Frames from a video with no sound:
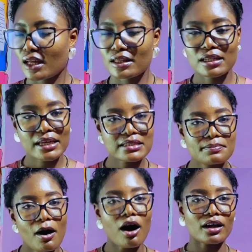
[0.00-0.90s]
the
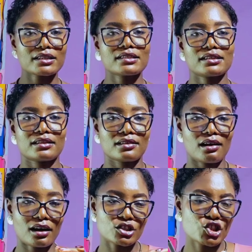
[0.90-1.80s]
next part,
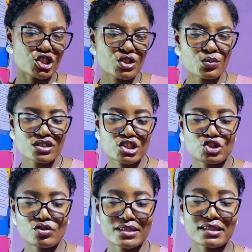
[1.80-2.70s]
I just want to
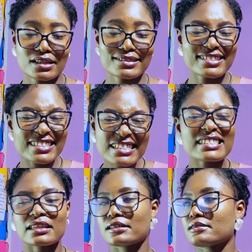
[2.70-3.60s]
stress on it
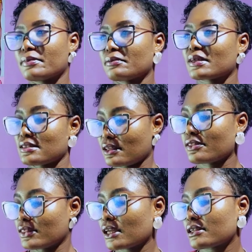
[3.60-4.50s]
just a little bit because I
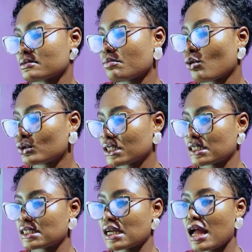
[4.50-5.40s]
think it's
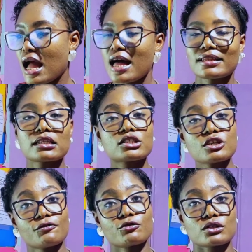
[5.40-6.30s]
important. The
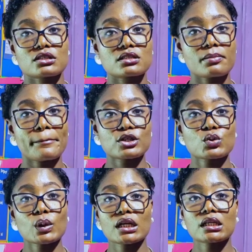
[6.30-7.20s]
difference
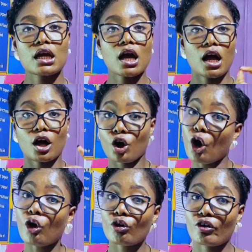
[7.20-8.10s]
between
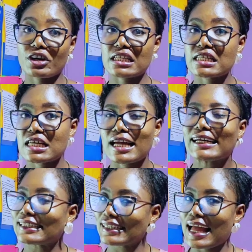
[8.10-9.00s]
concrete
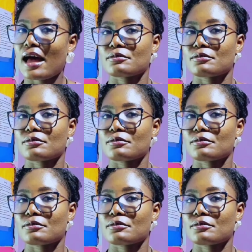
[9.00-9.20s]
and